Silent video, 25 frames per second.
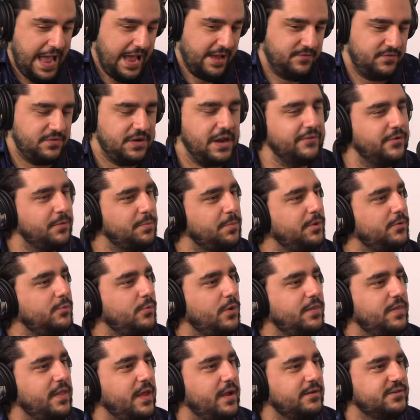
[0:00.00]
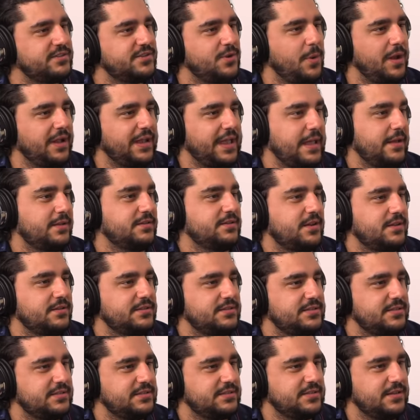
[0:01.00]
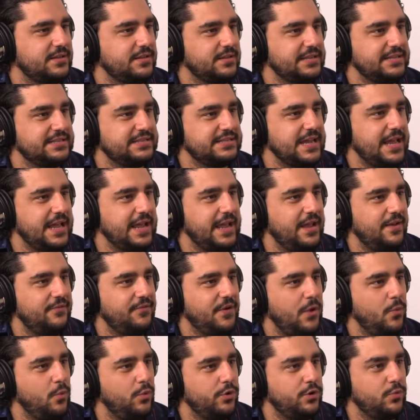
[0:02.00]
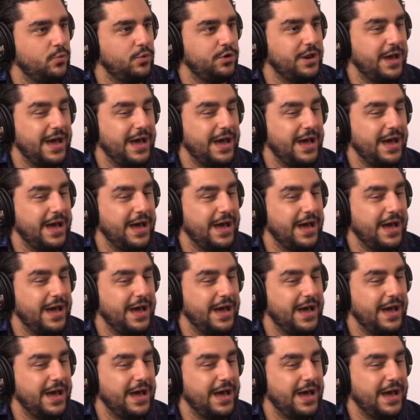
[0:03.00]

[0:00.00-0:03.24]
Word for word: I've never put one there, so I can't consistently say if I would or would